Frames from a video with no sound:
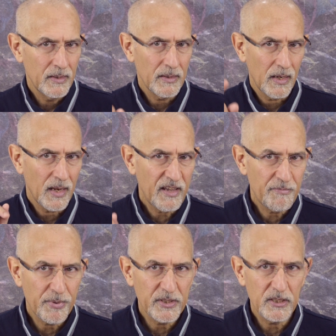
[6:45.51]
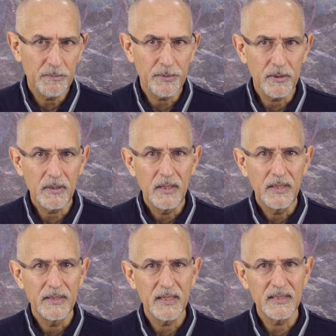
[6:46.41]
The life principle
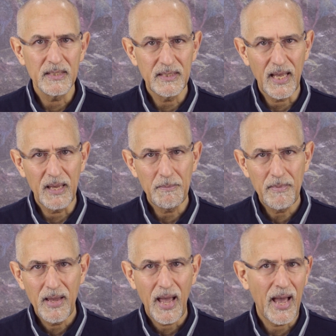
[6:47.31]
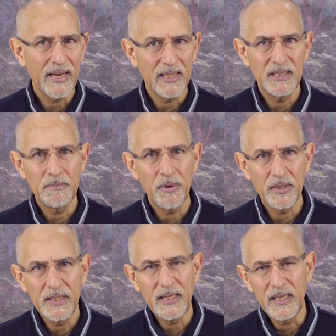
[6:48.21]
does the same and is
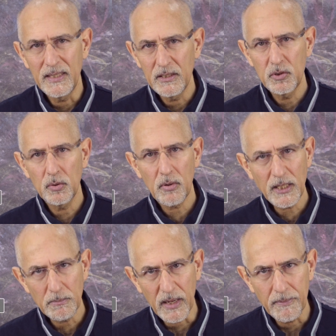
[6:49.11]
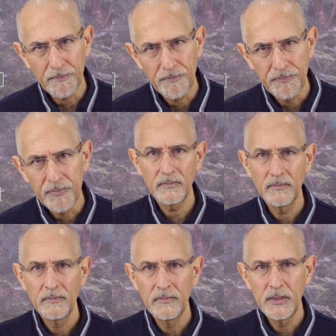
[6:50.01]
embodied in the Sutratma.
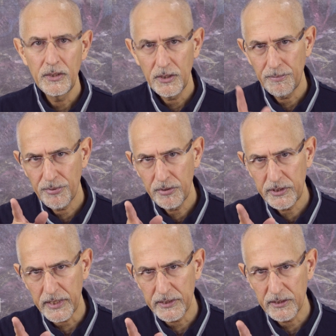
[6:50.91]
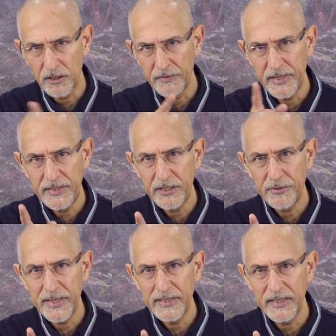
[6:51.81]
The process of
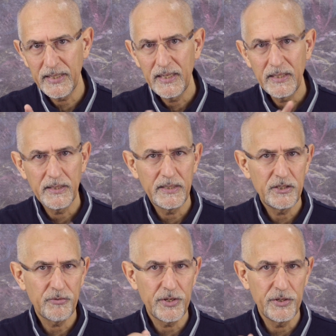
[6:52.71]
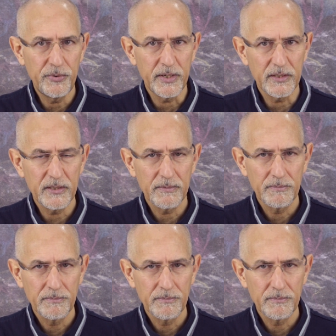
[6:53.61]
integrating these three units